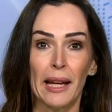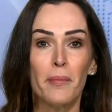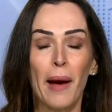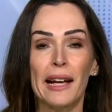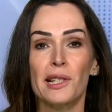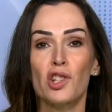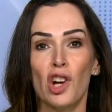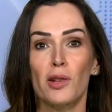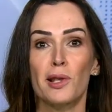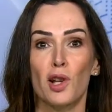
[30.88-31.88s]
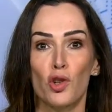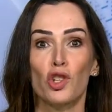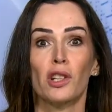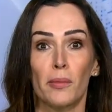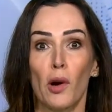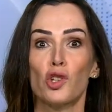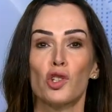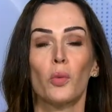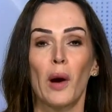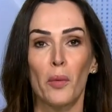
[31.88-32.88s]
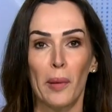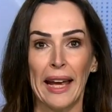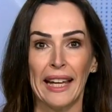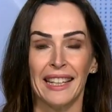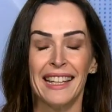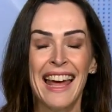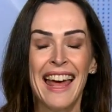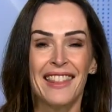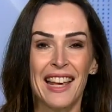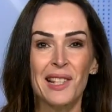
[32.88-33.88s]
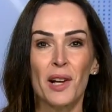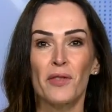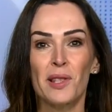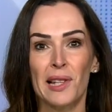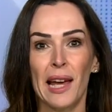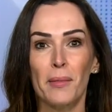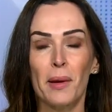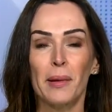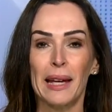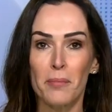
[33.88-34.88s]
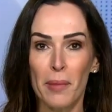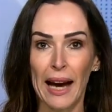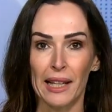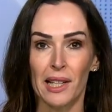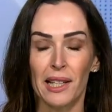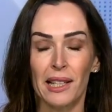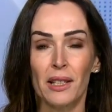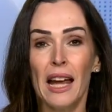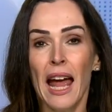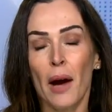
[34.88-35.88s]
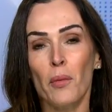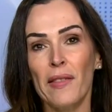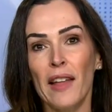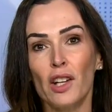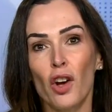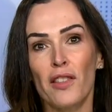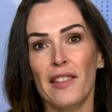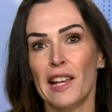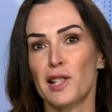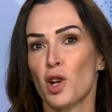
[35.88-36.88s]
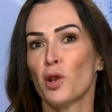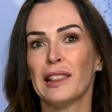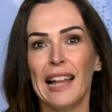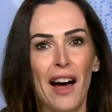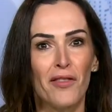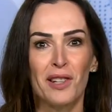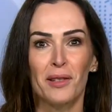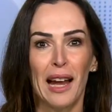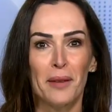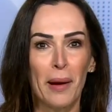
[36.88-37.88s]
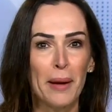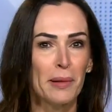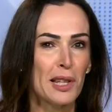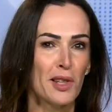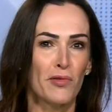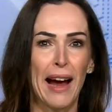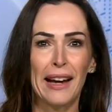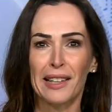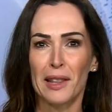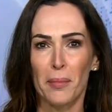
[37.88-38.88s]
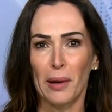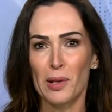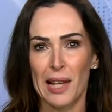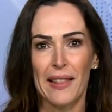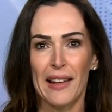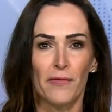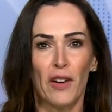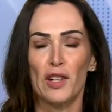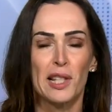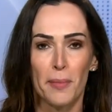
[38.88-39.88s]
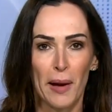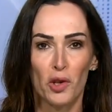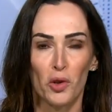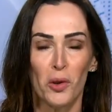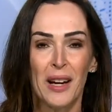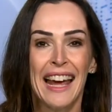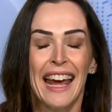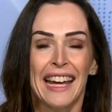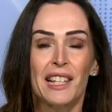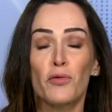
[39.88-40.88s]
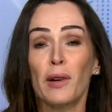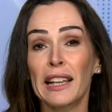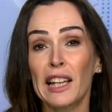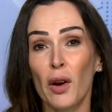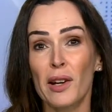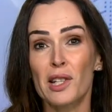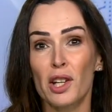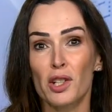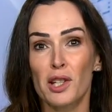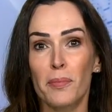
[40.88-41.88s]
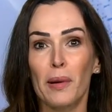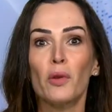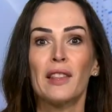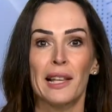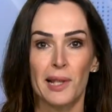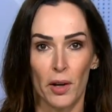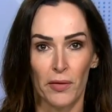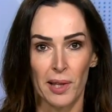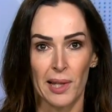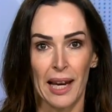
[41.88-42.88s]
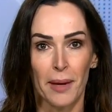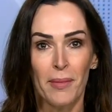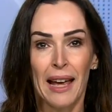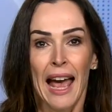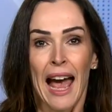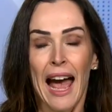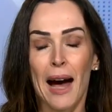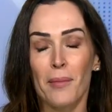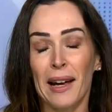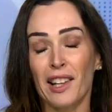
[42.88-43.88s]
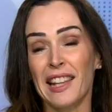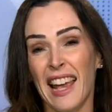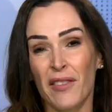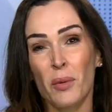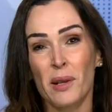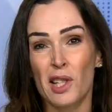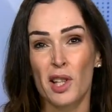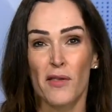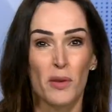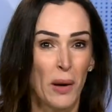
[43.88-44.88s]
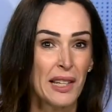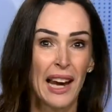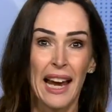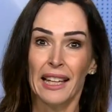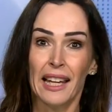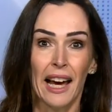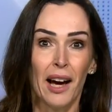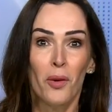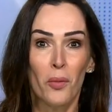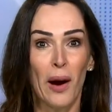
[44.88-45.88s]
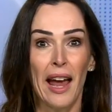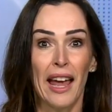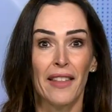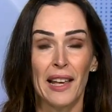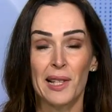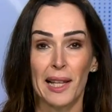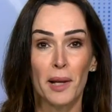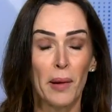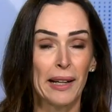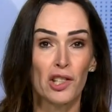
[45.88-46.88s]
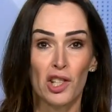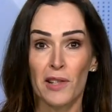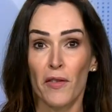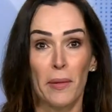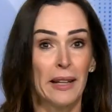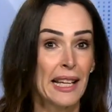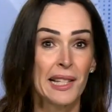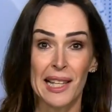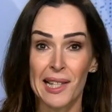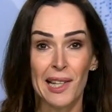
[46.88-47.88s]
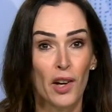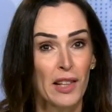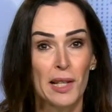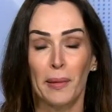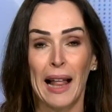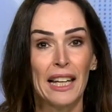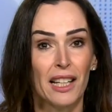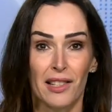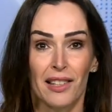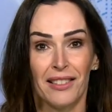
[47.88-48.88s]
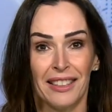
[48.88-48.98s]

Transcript: impacts a child's social and emotional well-being. Their self-esteem can be impacted and, and when they know that they're so loved and, and people are surrounding them because they're that very special, it's really going to, to build that self-esteem. Um, and I think everyone deserves one day a year where they're celebrated just for existing on this planet.